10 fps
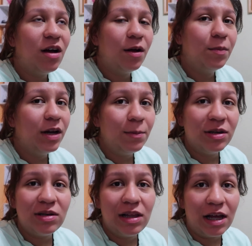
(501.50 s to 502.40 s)
are pretty
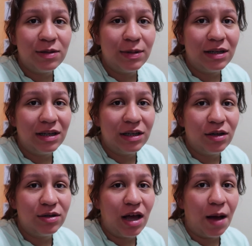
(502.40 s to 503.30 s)
much the last minute
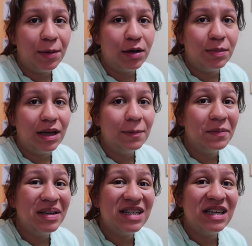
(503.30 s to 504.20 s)
details that I'm going to be
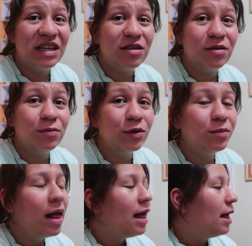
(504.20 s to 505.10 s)
implementing into the
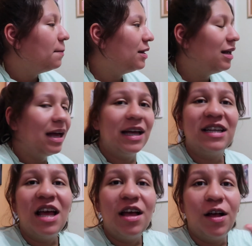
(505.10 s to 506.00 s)
room. But
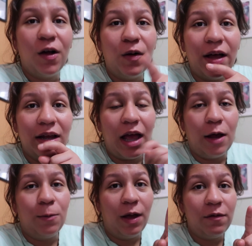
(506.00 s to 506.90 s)
again, go ahead
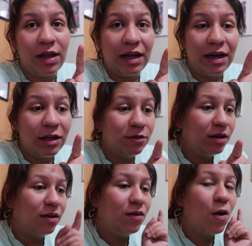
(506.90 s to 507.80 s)
and wait for that next
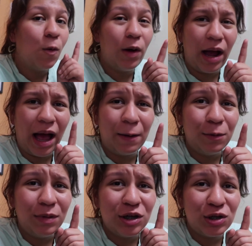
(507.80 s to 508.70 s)
video where I
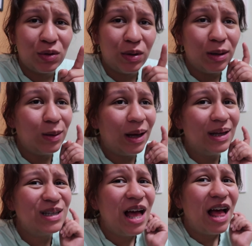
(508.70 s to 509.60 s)
will be showing you
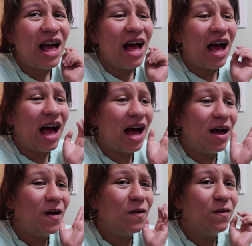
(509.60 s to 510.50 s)
guys
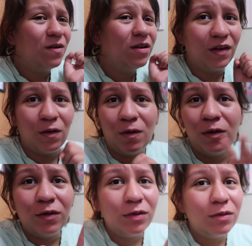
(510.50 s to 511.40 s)
how the
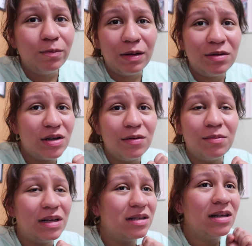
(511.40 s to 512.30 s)
whole baby shower
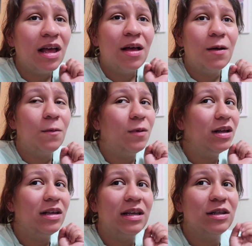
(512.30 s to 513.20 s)
mess
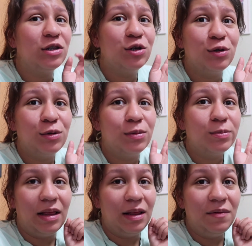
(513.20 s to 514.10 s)
went into
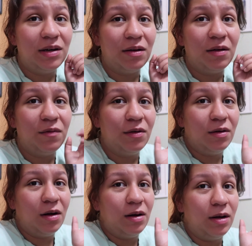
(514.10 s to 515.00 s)
a living area for
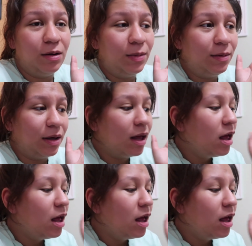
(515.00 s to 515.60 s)
our little baby.